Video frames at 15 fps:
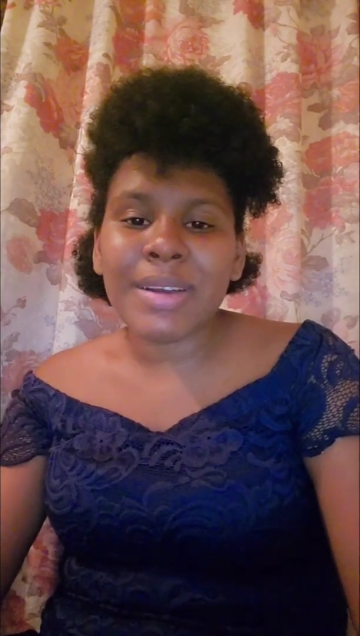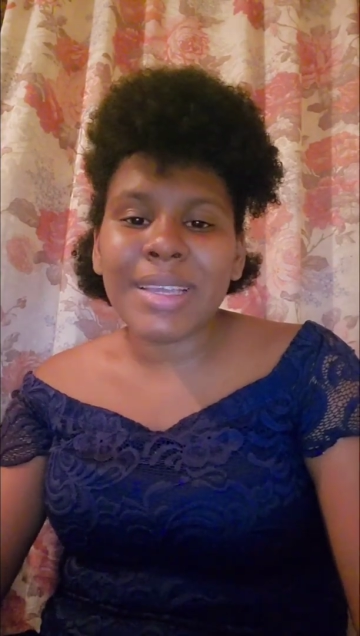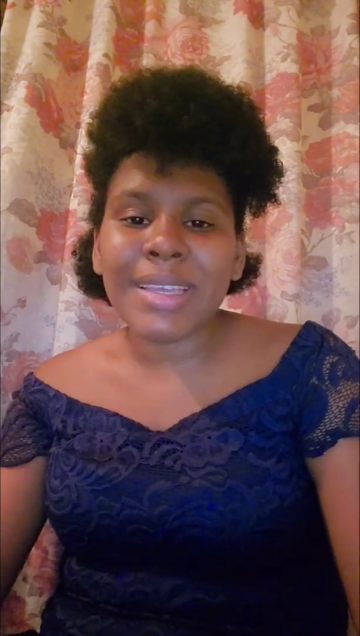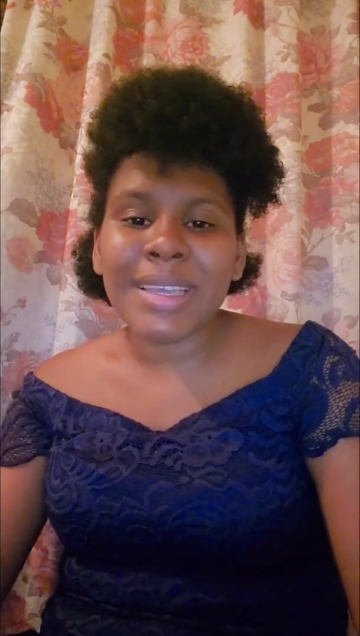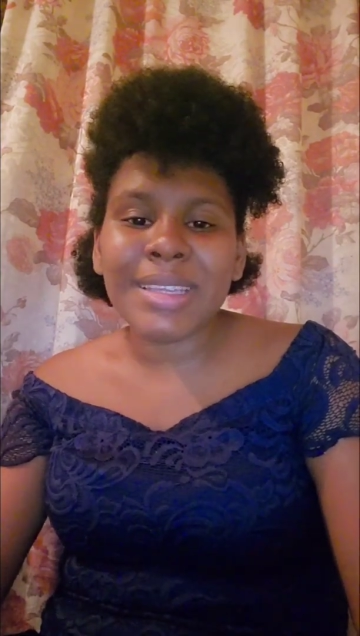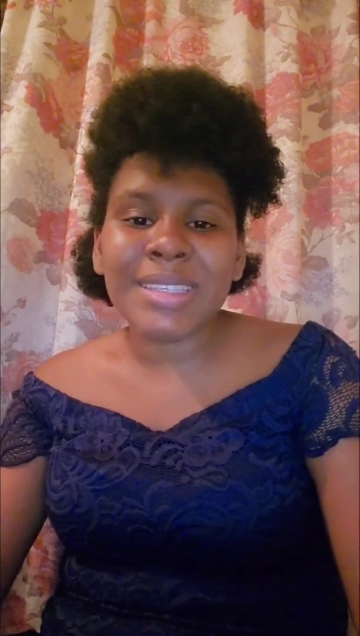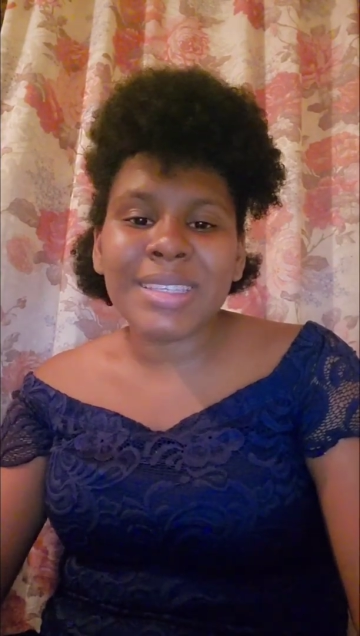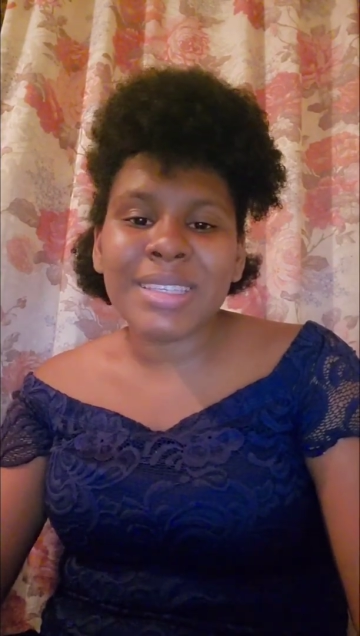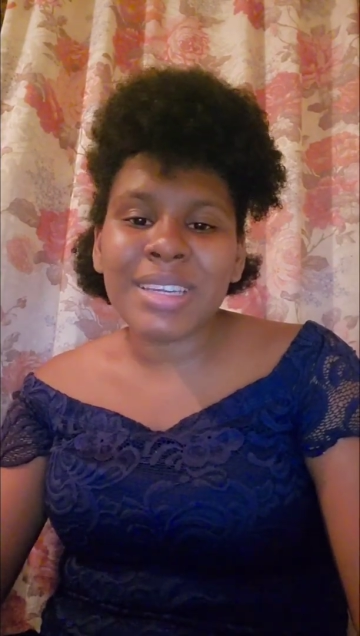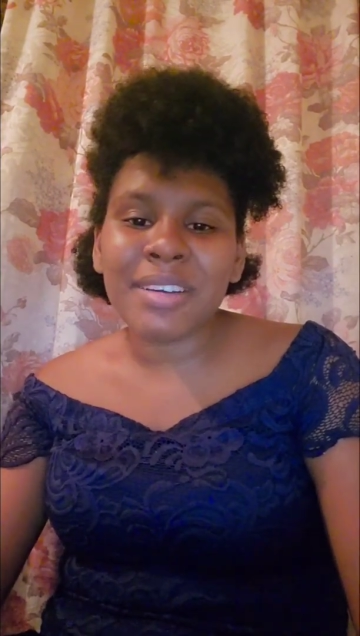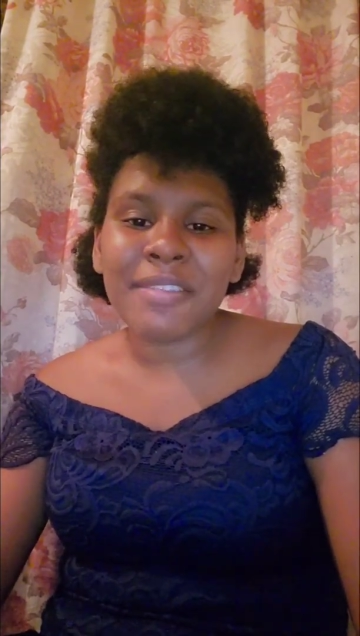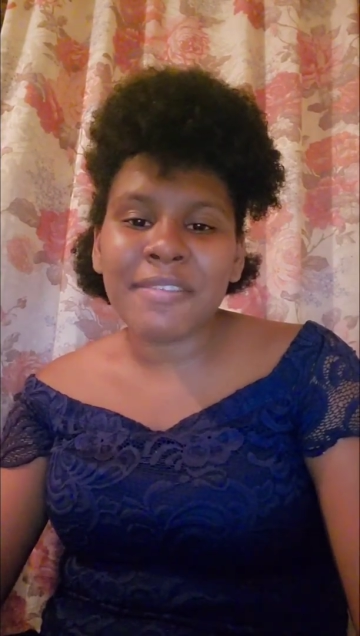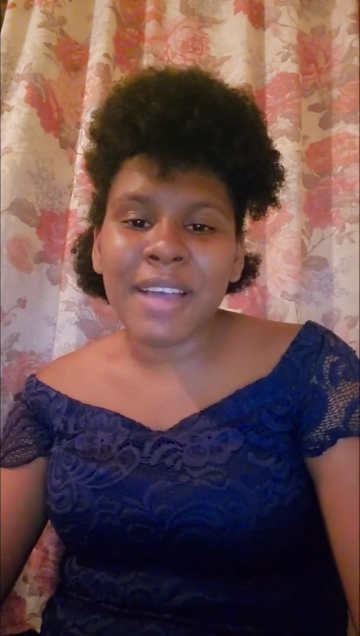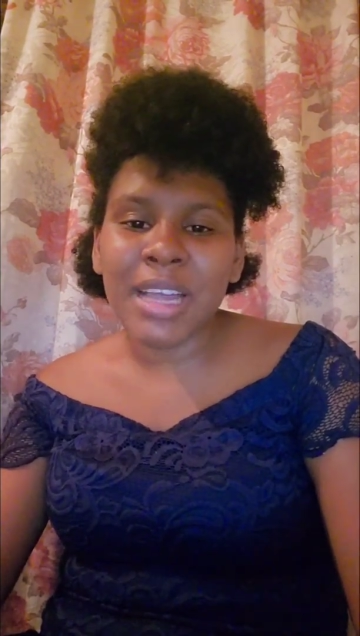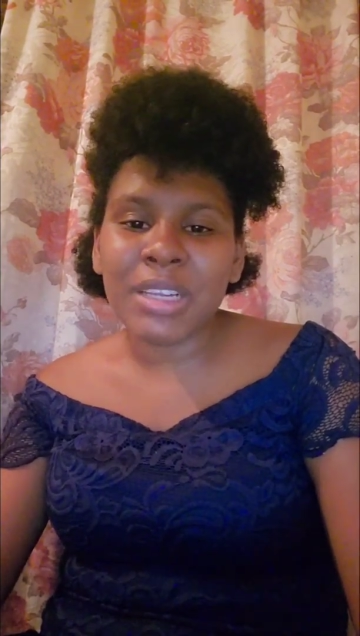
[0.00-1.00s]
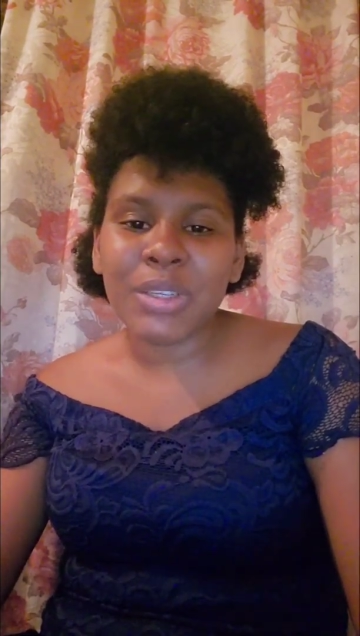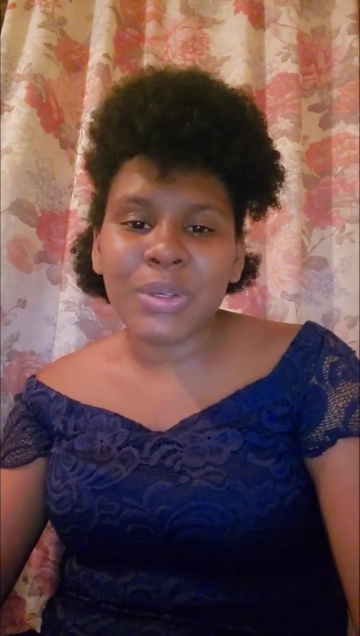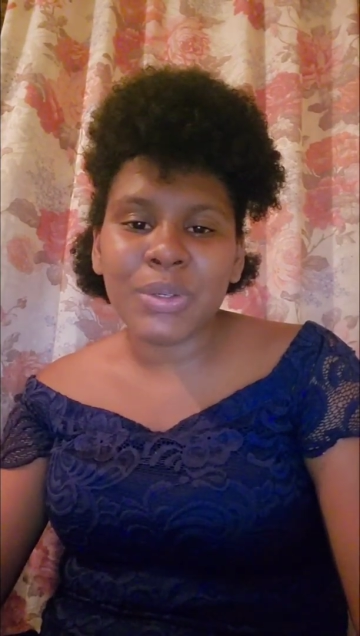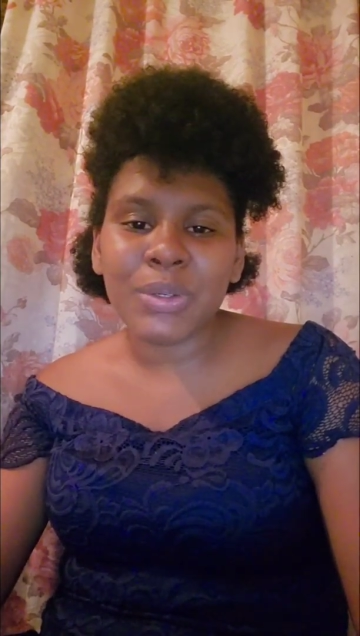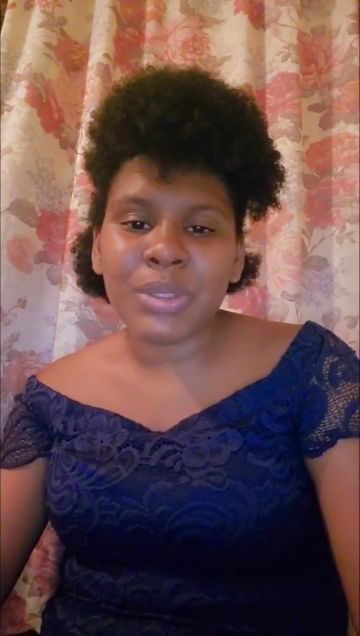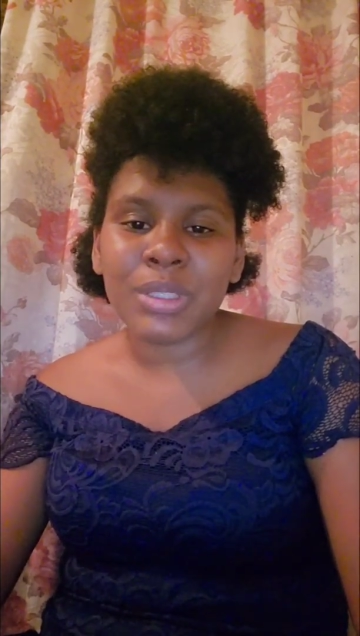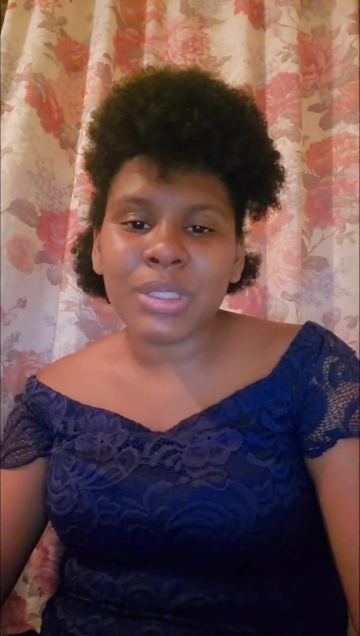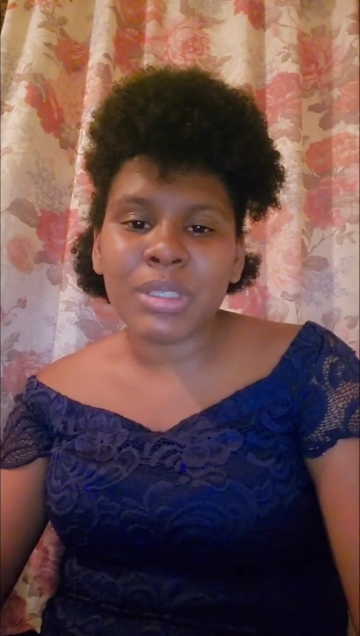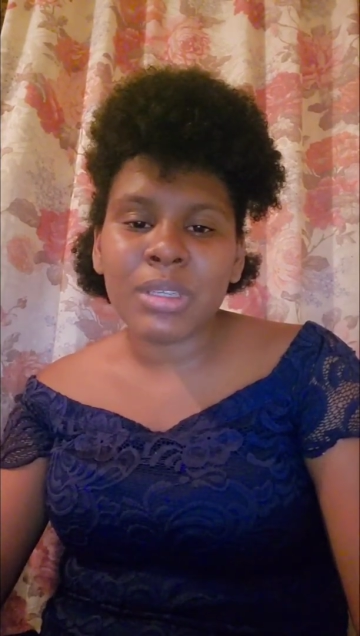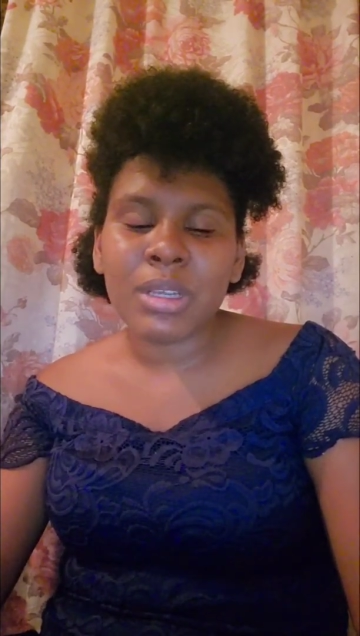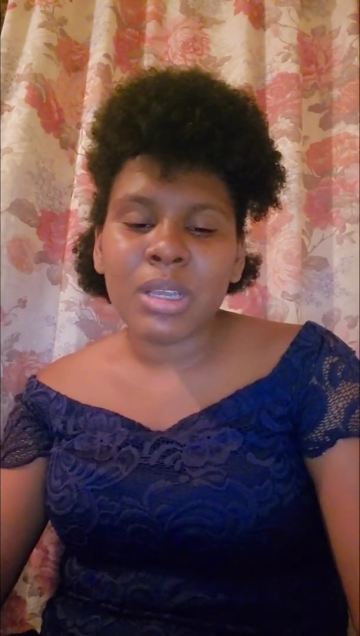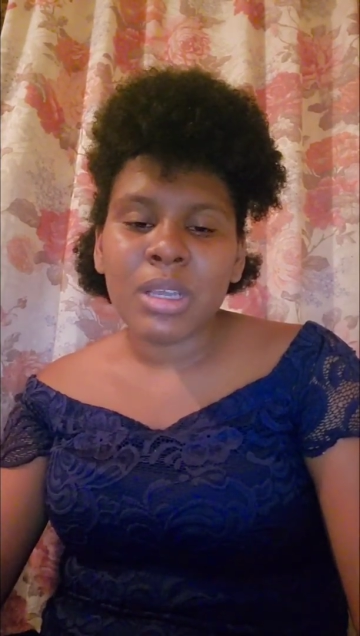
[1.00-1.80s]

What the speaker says: against their values,